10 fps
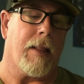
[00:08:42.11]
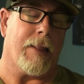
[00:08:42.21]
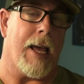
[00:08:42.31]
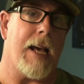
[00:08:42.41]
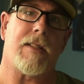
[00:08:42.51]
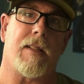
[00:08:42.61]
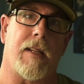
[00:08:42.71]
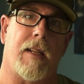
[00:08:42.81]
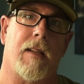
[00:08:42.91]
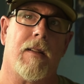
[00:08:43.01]

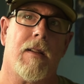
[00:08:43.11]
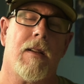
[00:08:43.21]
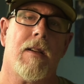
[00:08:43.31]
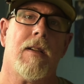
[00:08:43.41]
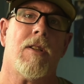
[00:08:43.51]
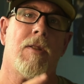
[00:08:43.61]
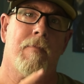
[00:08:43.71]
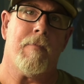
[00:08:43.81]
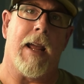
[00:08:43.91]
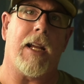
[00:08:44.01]
Lastly,
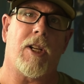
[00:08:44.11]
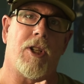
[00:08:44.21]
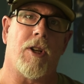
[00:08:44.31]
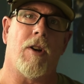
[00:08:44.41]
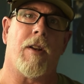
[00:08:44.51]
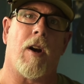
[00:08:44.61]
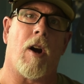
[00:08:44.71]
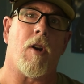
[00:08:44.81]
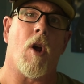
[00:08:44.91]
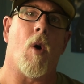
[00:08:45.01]
make sure there
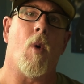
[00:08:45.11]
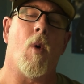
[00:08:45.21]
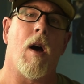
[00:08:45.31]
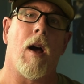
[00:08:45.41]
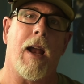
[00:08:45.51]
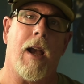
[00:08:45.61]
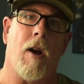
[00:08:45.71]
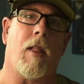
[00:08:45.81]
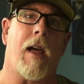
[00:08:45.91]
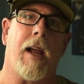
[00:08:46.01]
are no
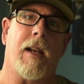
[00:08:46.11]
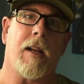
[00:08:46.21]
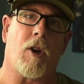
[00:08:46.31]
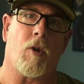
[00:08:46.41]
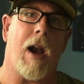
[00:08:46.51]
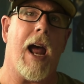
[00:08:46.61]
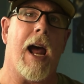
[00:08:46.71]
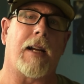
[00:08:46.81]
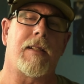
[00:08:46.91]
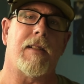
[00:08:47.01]
hairline
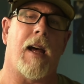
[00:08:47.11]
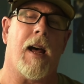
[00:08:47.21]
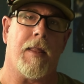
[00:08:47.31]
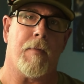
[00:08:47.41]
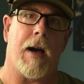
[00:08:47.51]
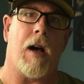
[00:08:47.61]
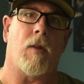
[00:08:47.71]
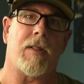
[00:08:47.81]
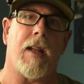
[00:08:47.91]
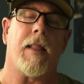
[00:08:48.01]
cracks on the
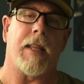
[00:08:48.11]
mounts on